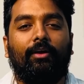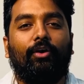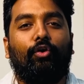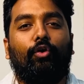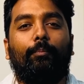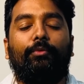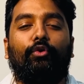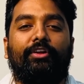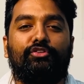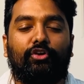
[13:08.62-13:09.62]
Hope you
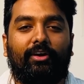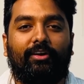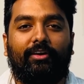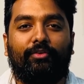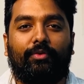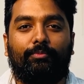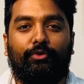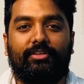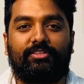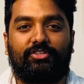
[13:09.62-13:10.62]
enjoyed learning from
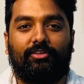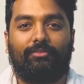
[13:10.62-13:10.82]
today's session.